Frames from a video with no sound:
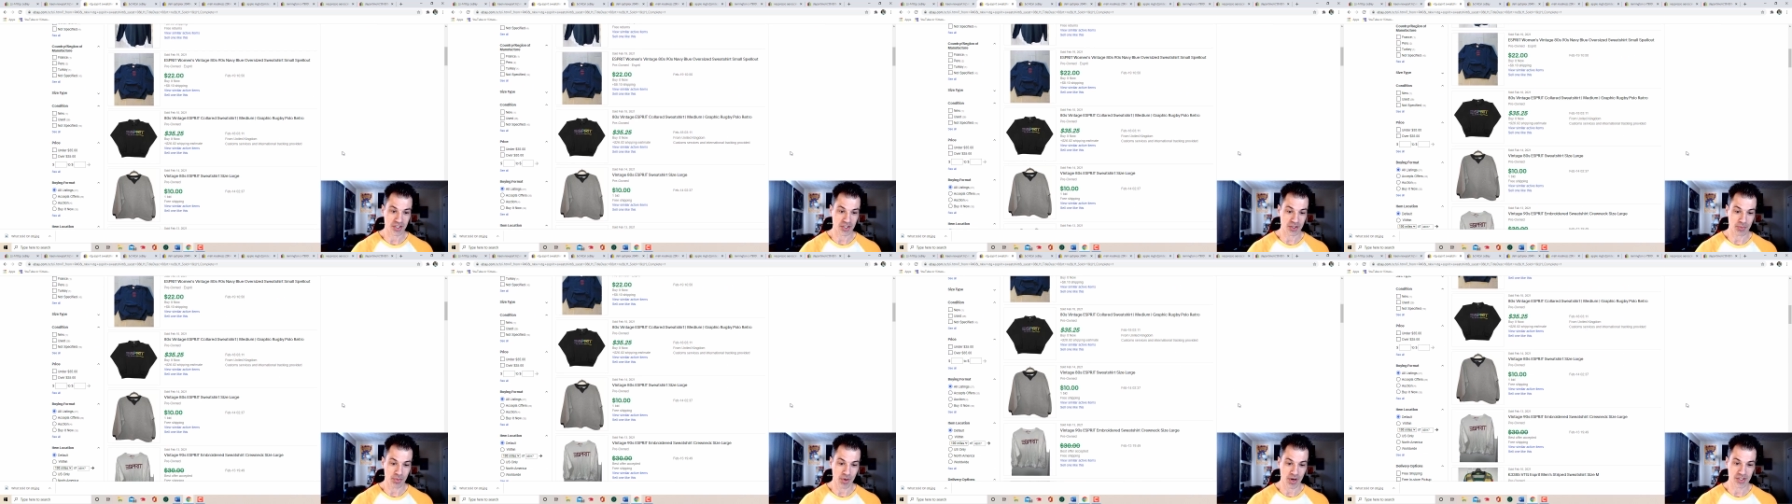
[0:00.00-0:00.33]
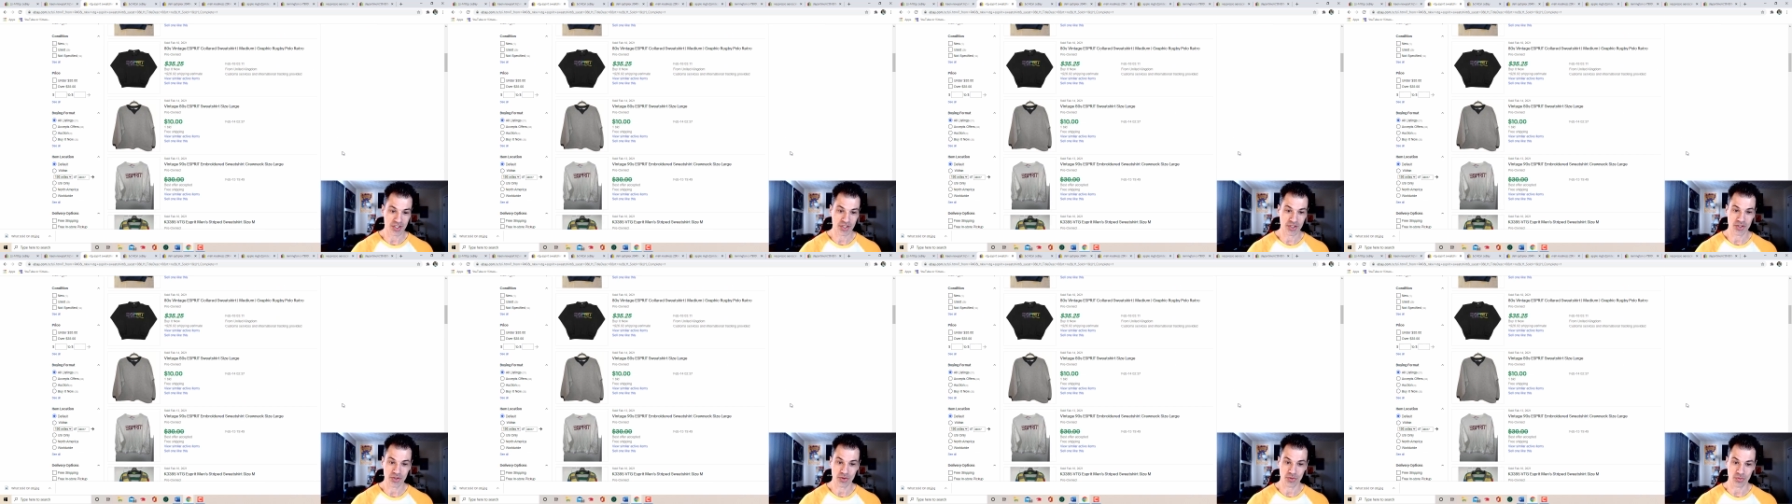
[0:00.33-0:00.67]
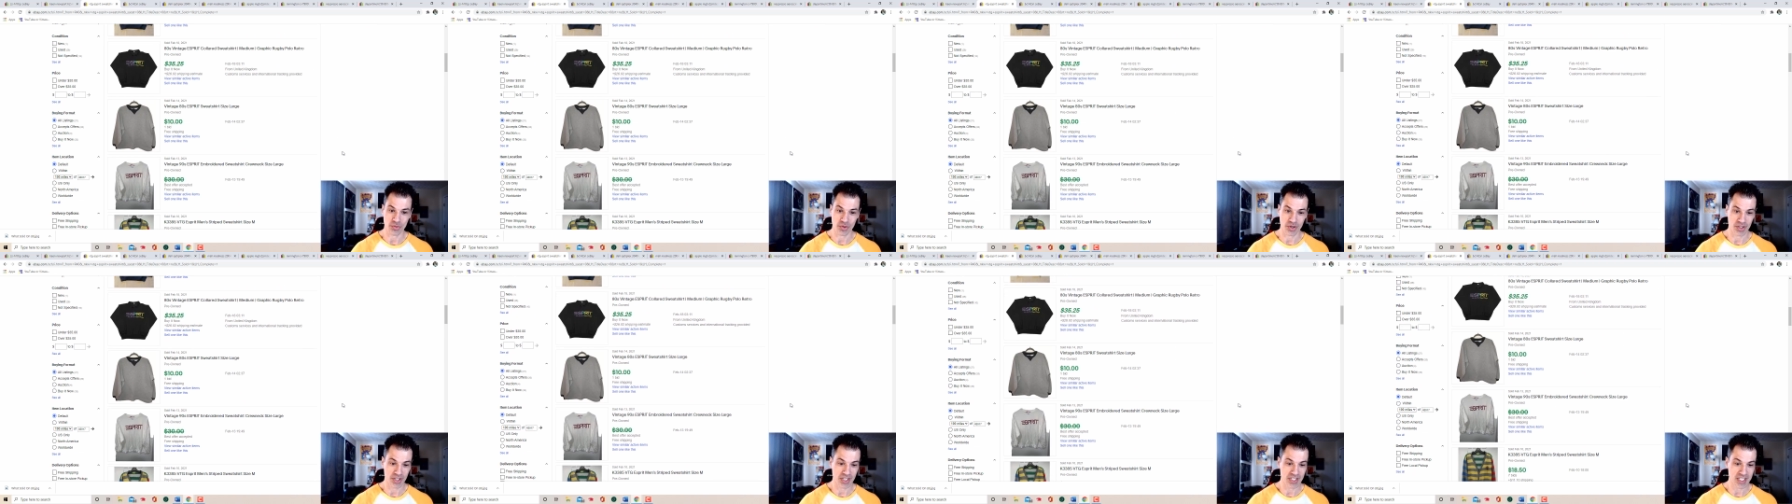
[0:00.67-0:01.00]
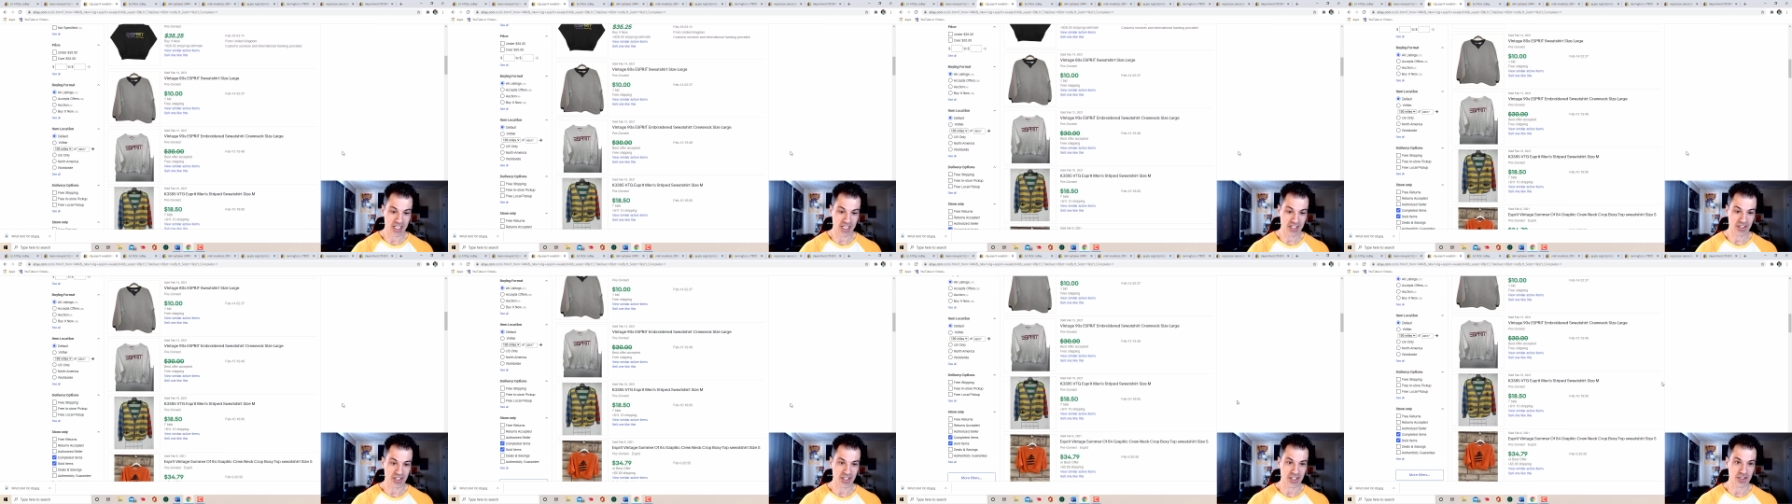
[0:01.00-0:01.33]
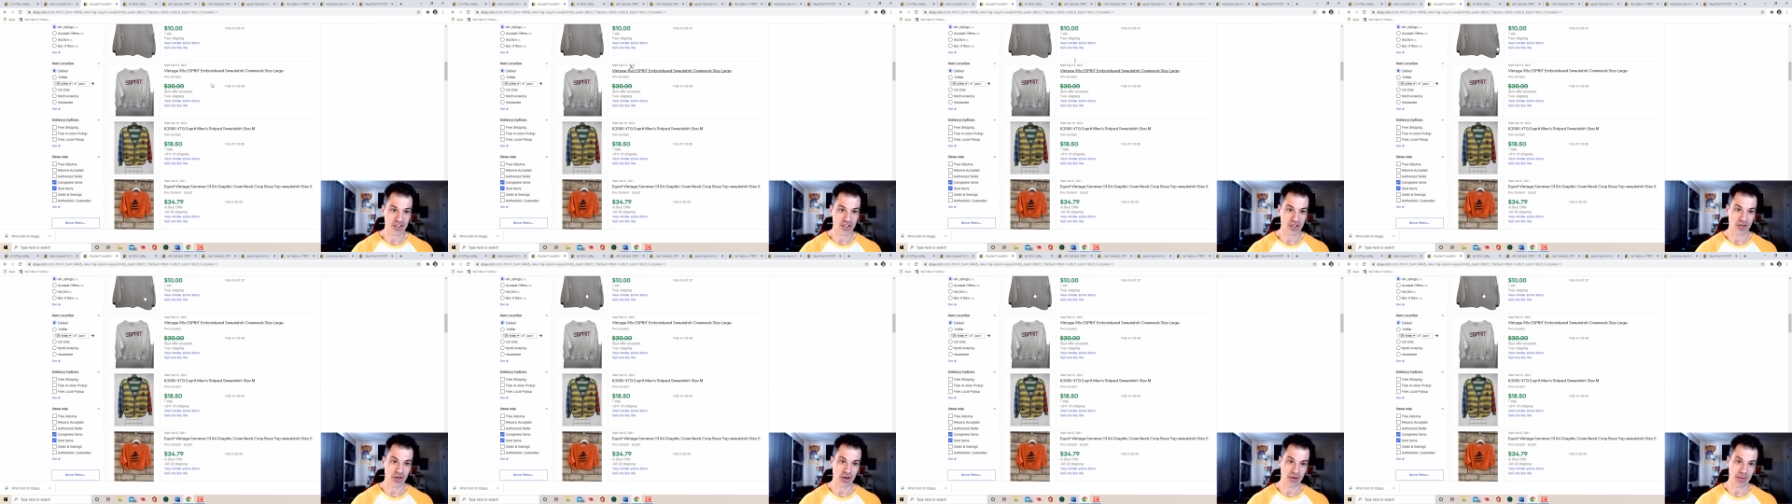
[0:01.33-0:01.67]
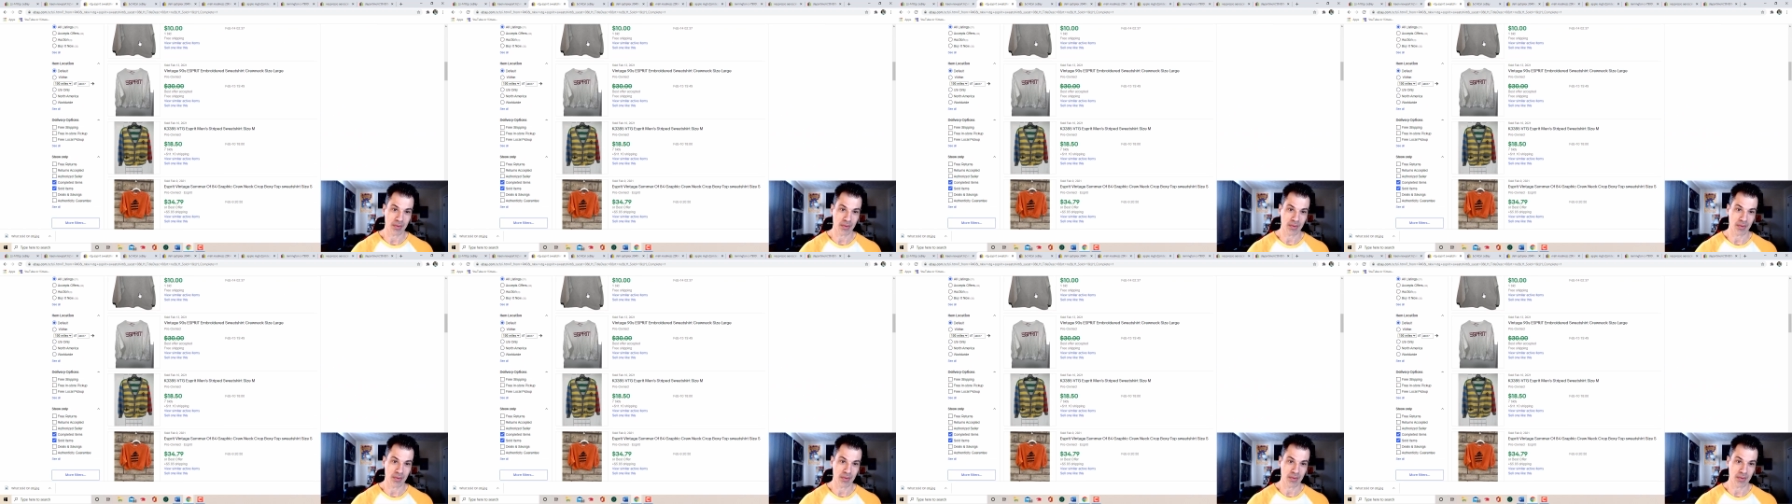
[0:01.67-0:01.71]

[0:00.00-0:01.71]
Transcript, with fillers: The prices are really decent too. I